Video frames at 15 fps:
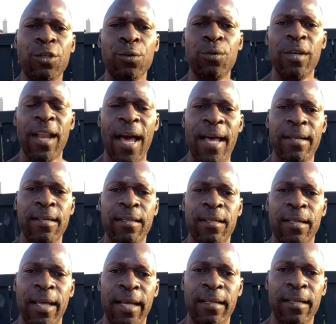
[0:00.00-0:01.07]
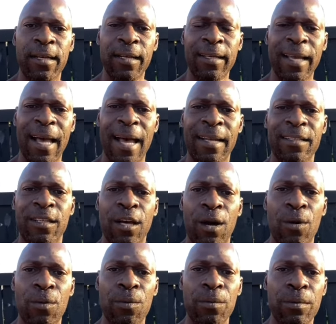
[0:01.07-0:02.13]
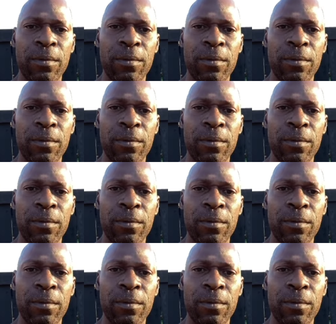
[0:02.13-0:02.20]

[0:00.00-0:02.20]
Do not let God go.